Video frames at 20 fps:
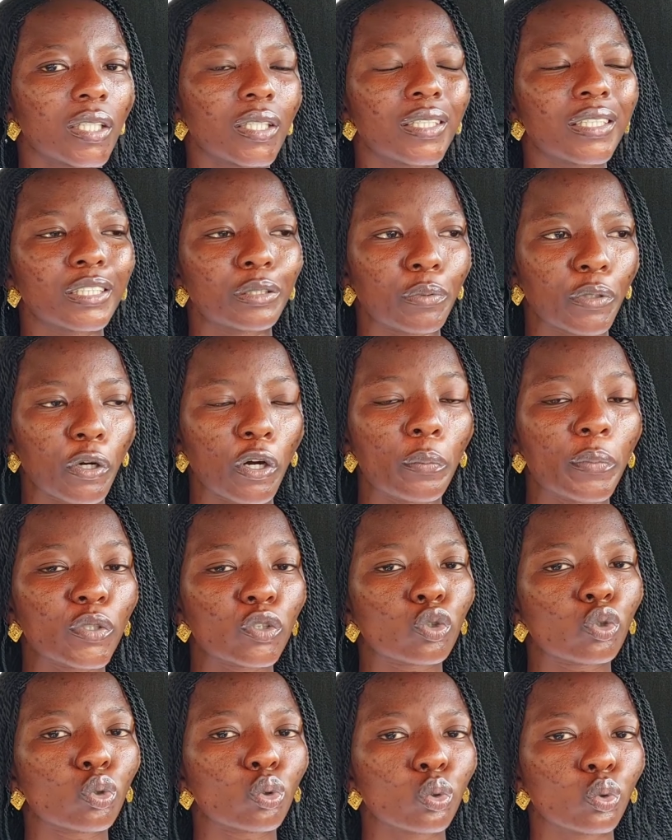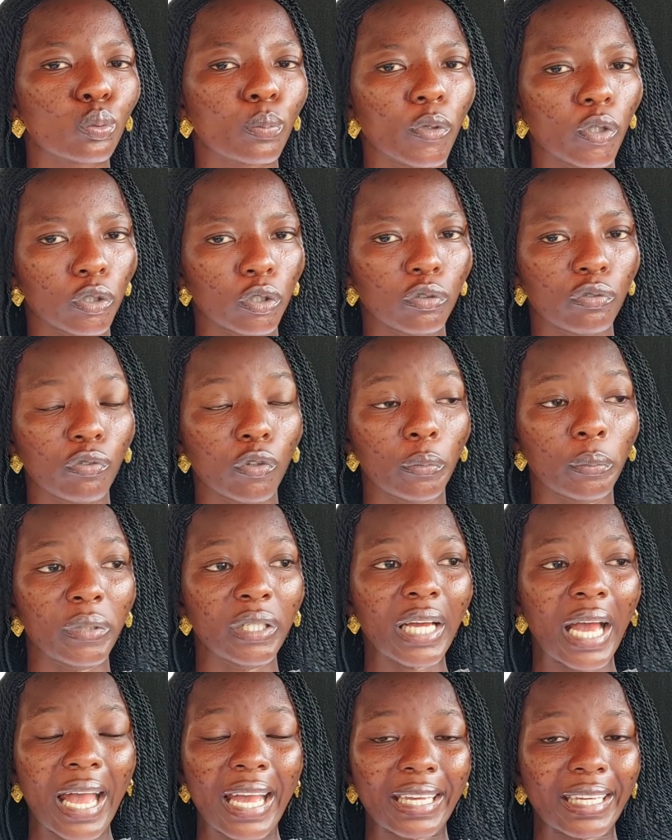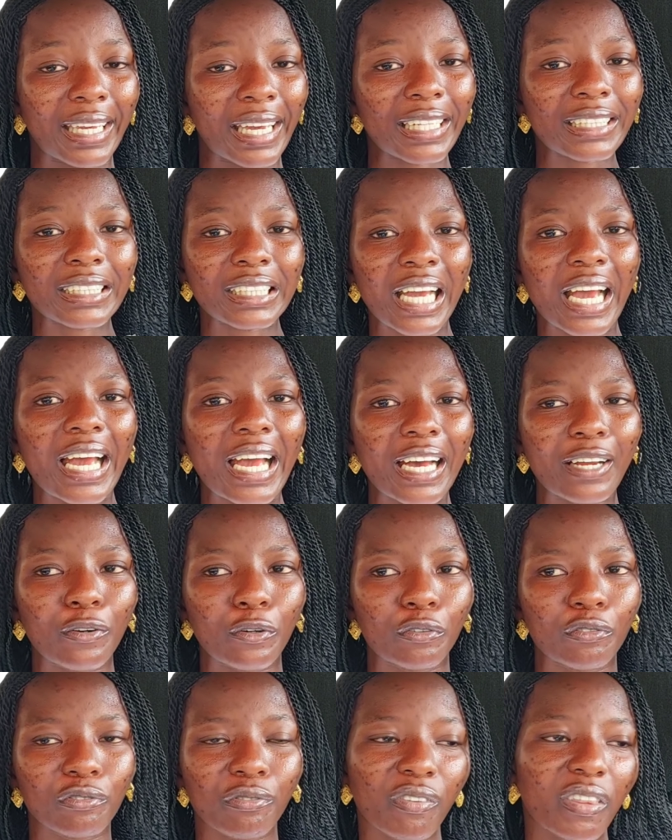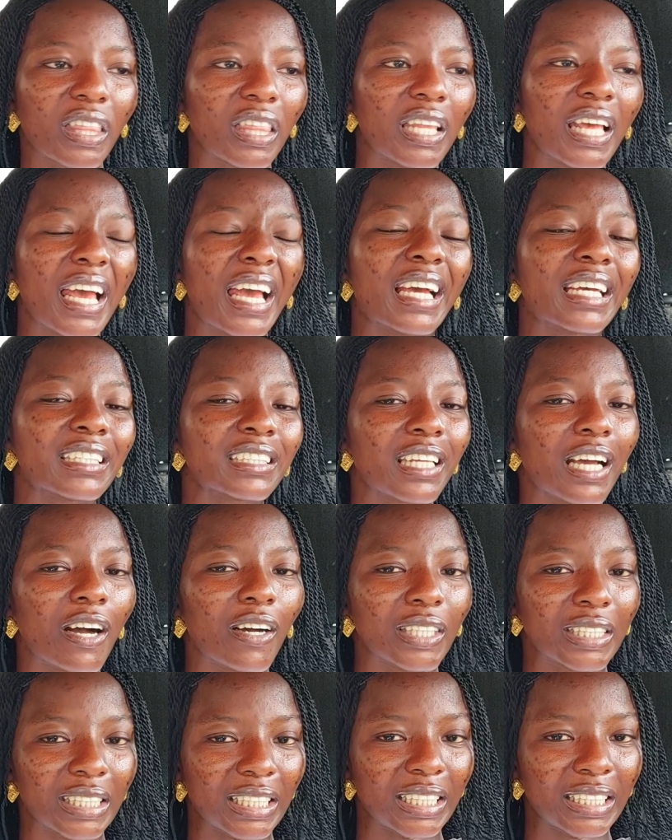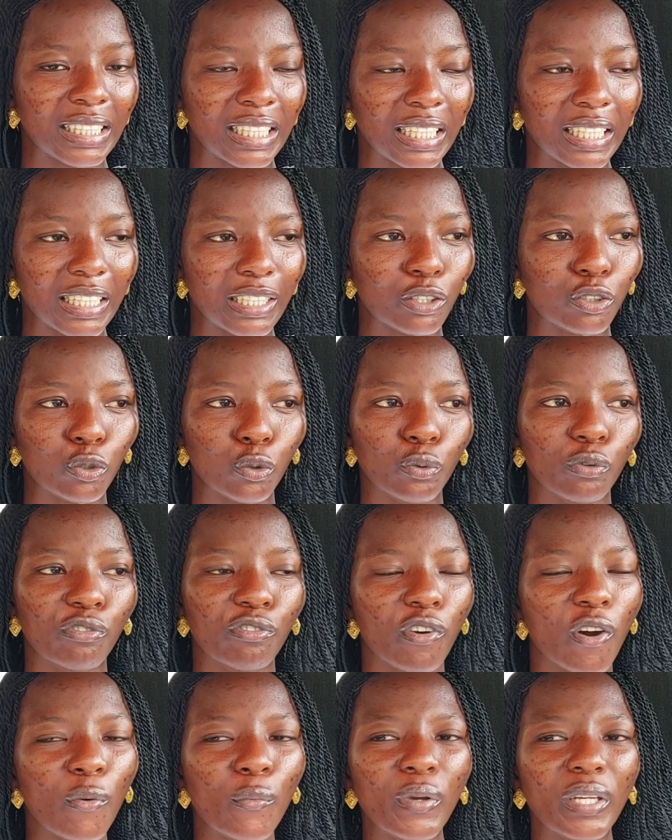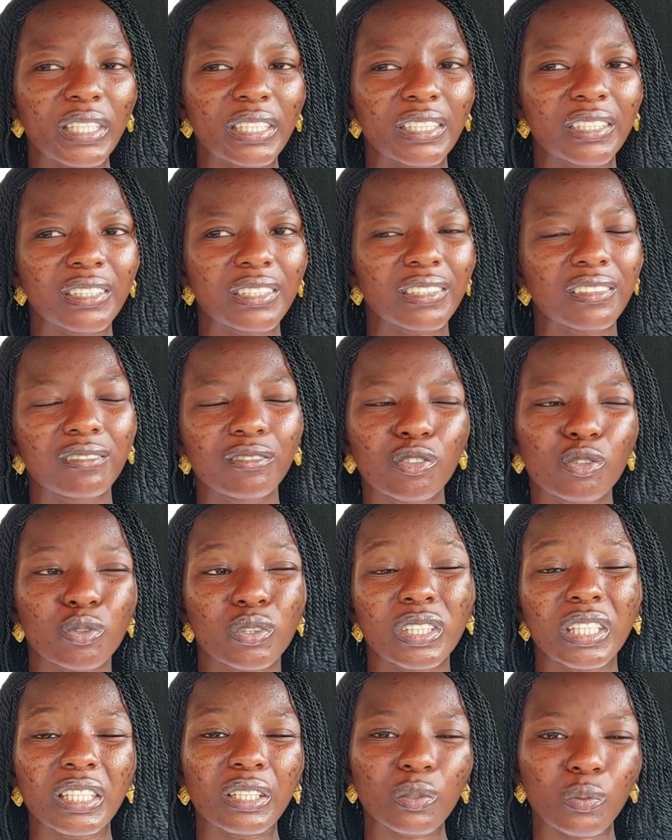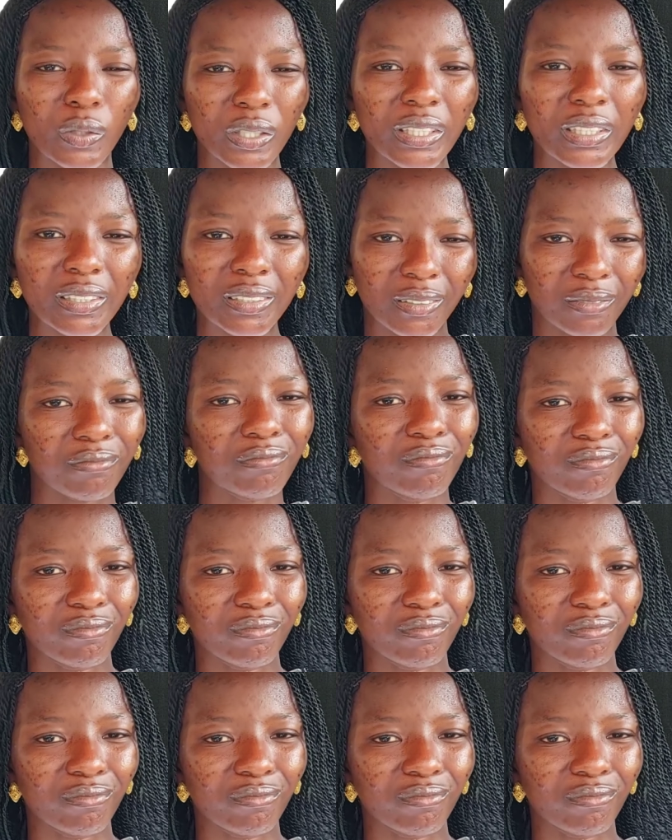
it's becoming too much for me. I get tired of hairstyles easily. So 4 weeks to 6 weeks.